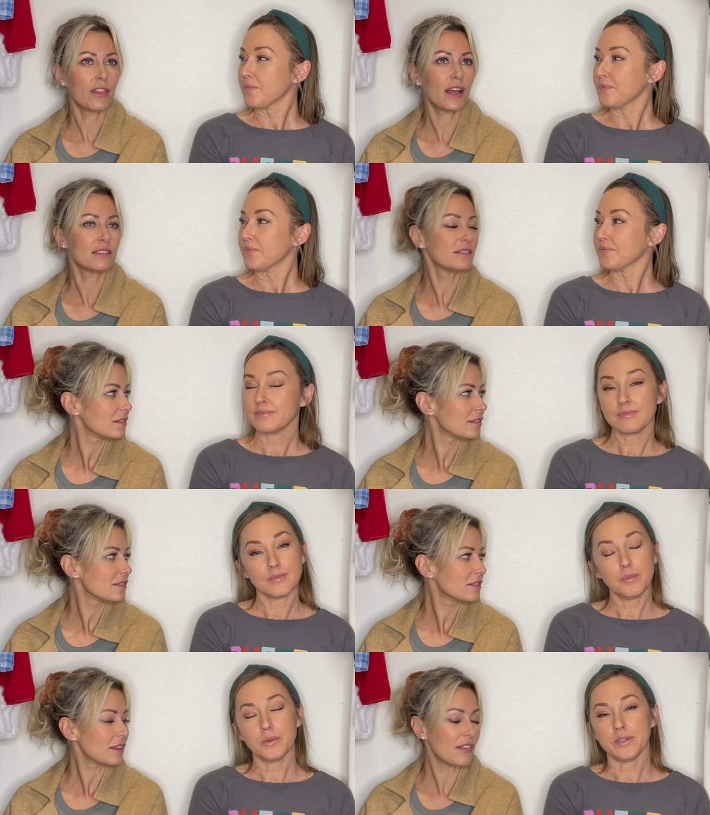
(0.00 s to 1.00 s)
Speaker 1: that?
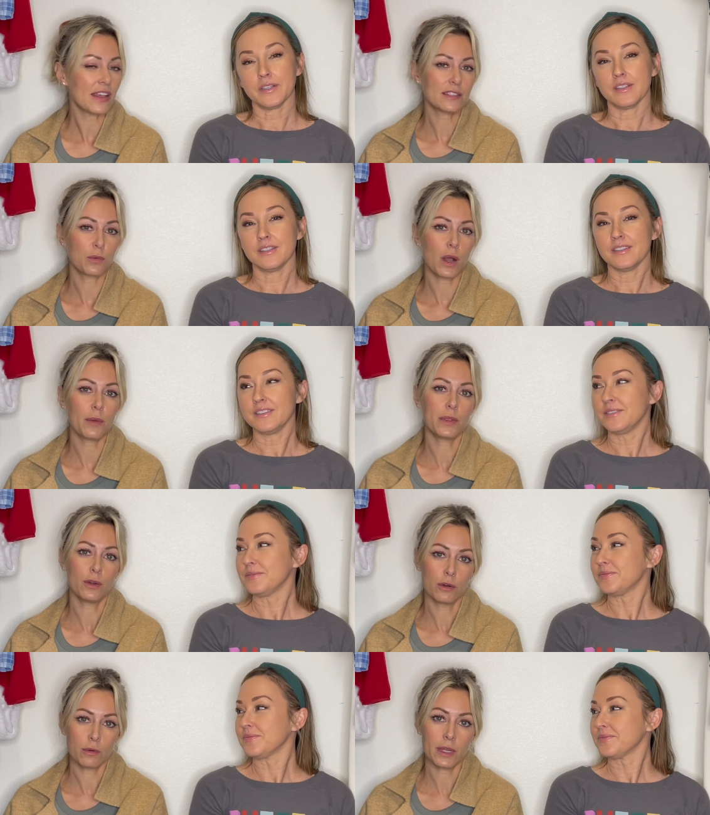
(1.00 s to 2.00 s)
and know. that's why we
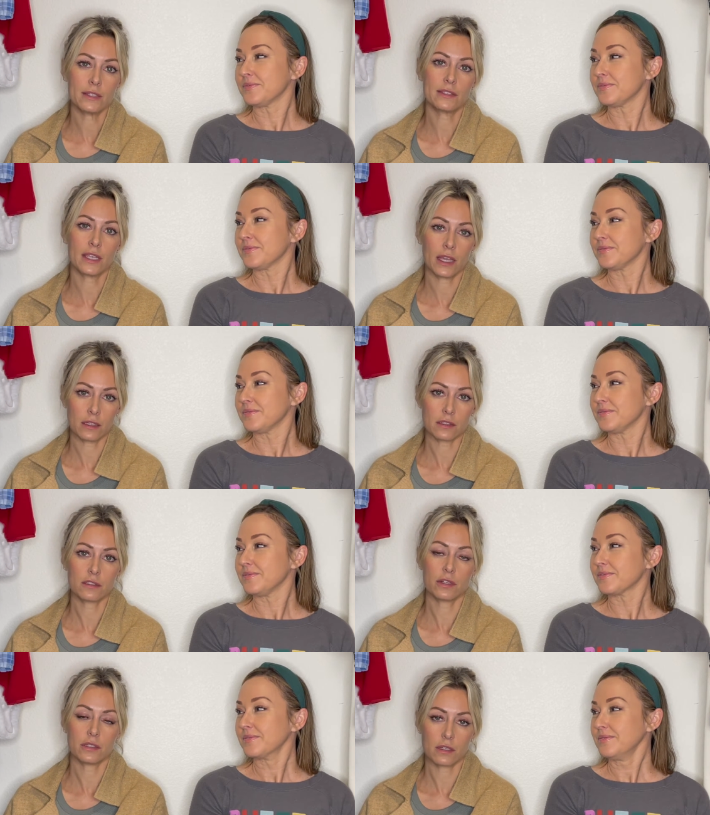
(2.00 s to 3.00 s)
always get
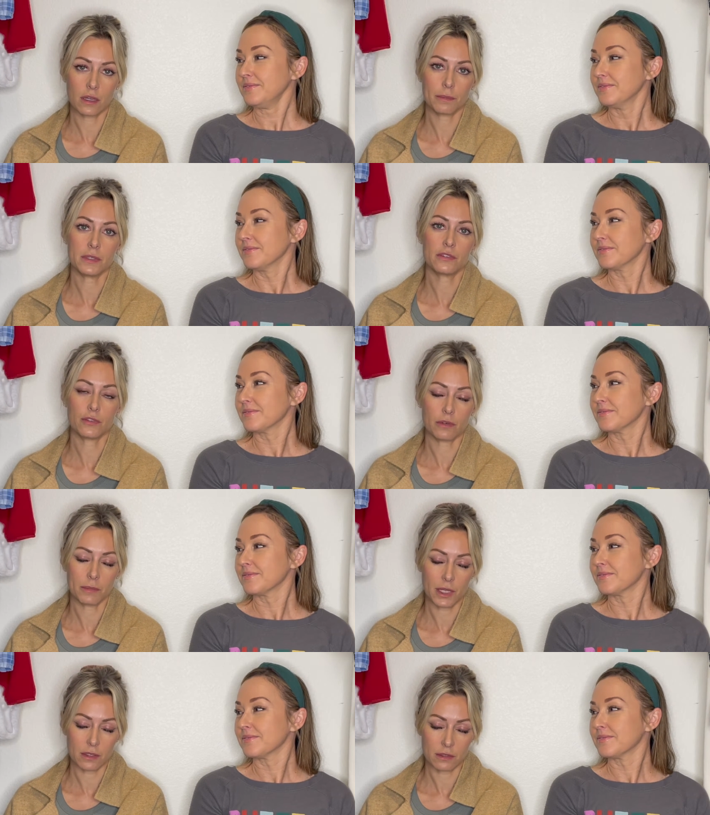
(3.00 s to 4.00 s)
dressed up is for
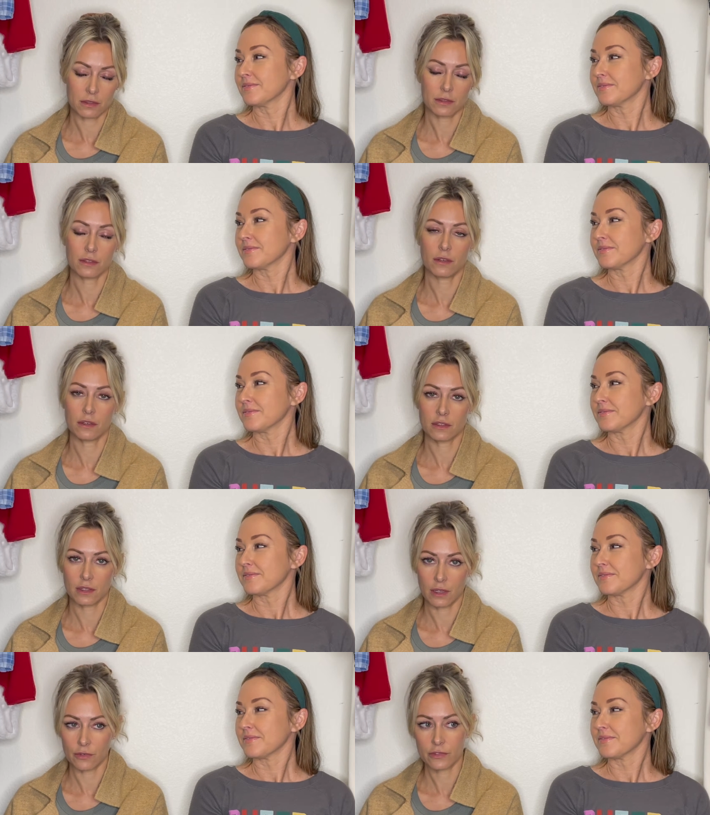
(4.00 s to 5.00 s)
men, not
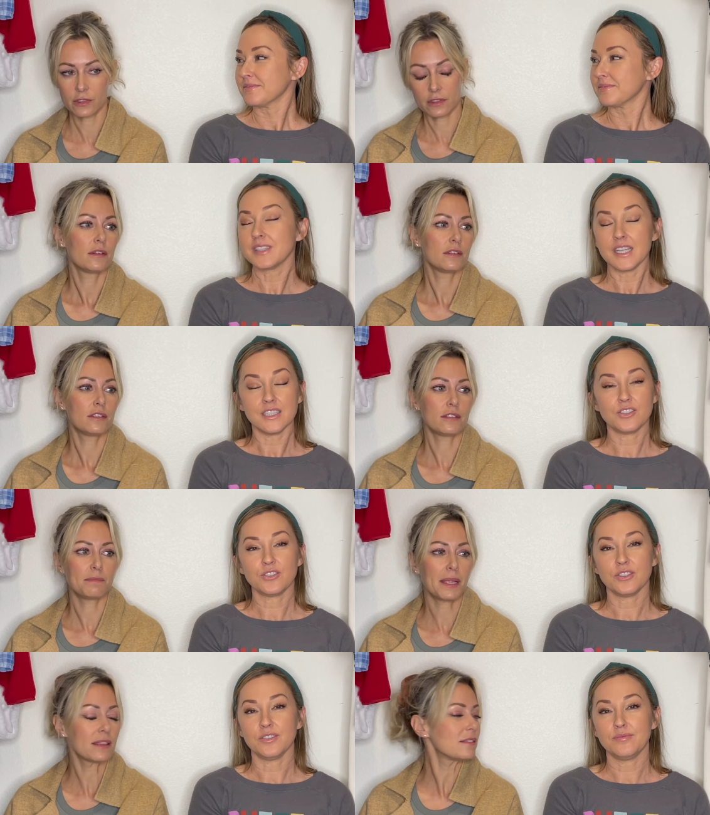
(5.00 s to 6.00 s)
ourselves. That just
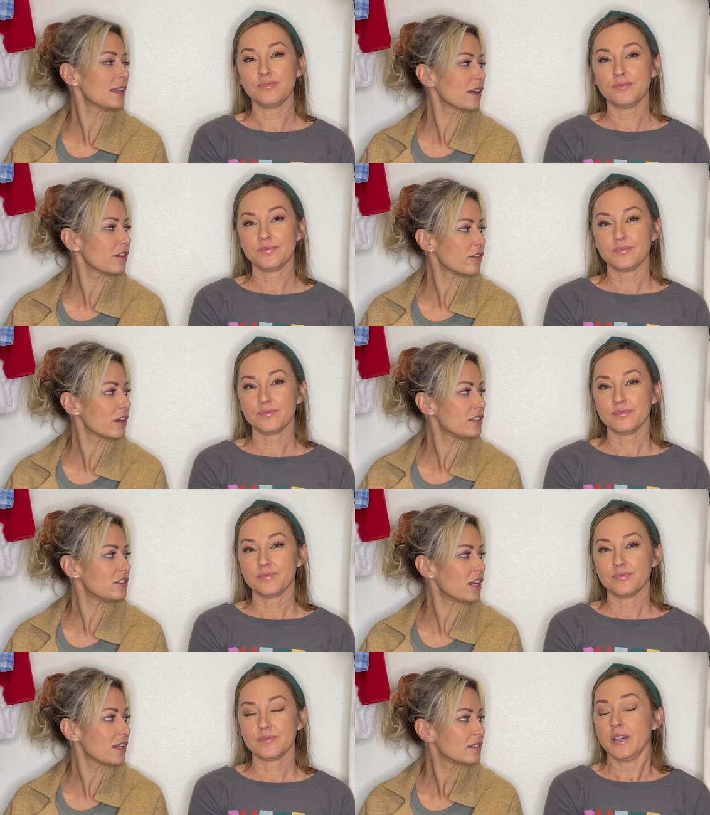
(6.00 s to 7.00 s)
make the
Speaker 2: sacrifice,
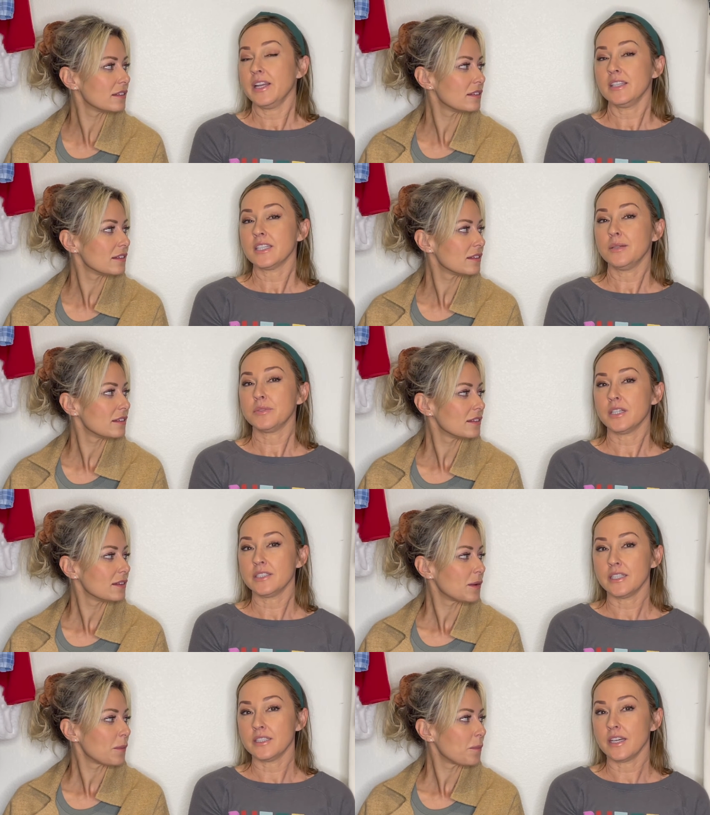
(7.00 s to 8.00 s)
Jess. Anytime Todd's
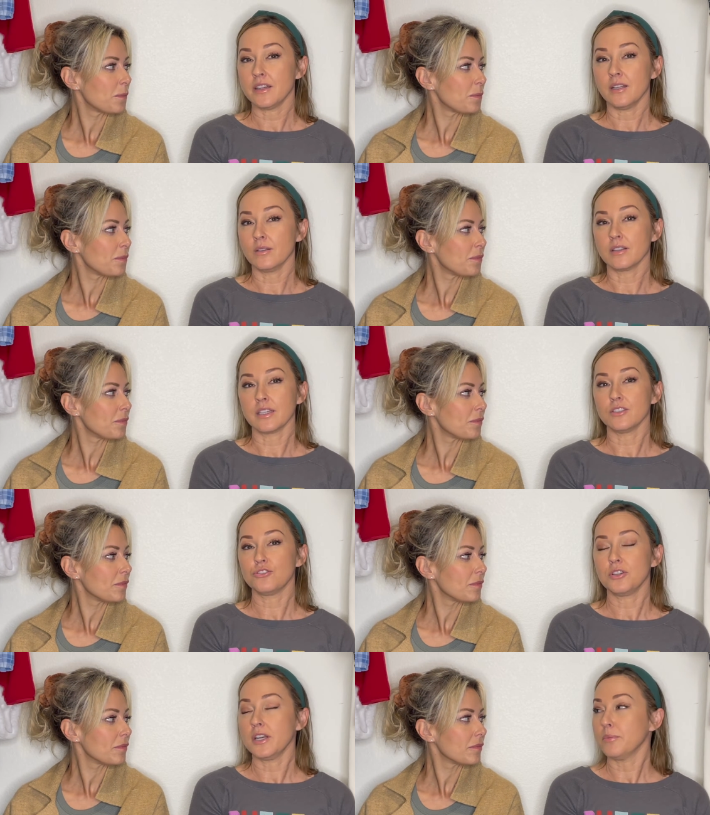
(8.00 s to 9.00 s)
out of town, I look like a
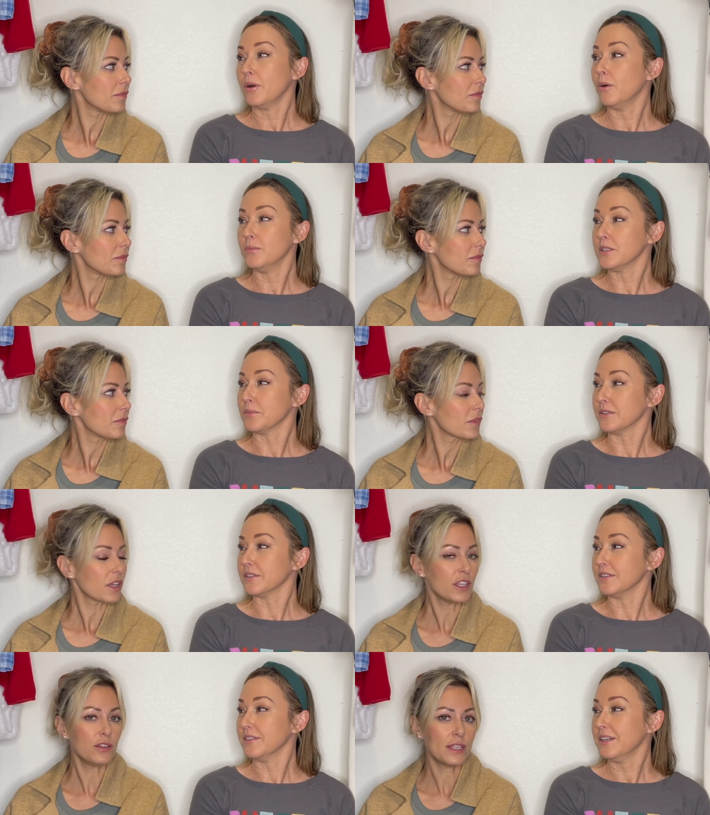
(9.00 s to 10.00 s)
straight up homeless person.
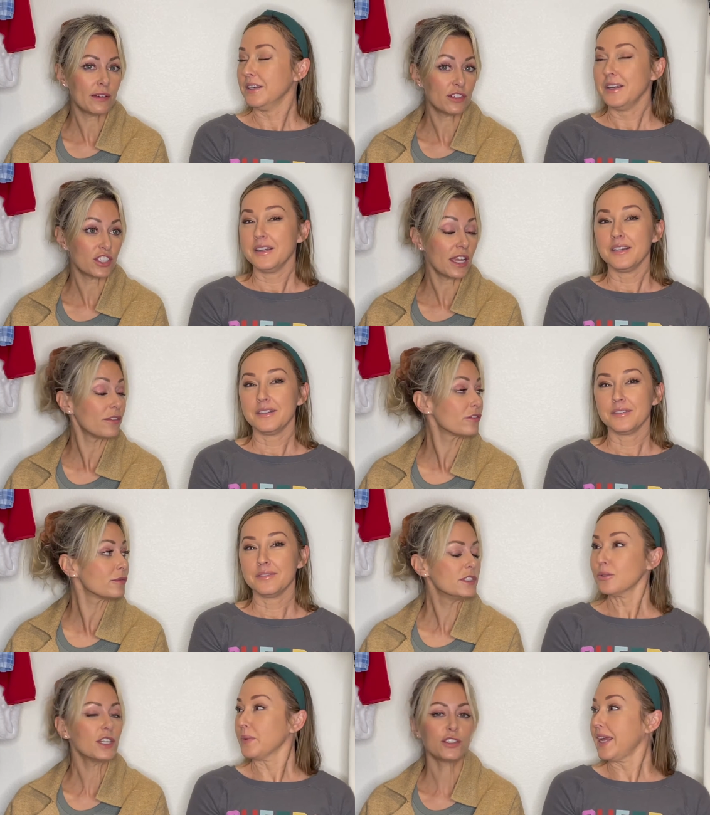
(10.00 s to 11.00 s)
You never shave.
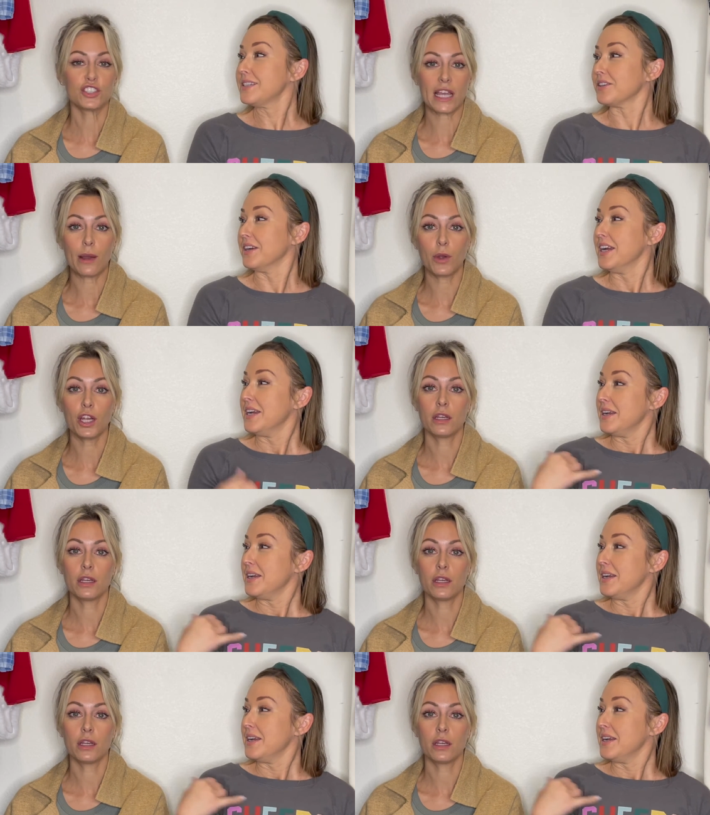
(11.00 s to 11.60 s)
The you razor. shower.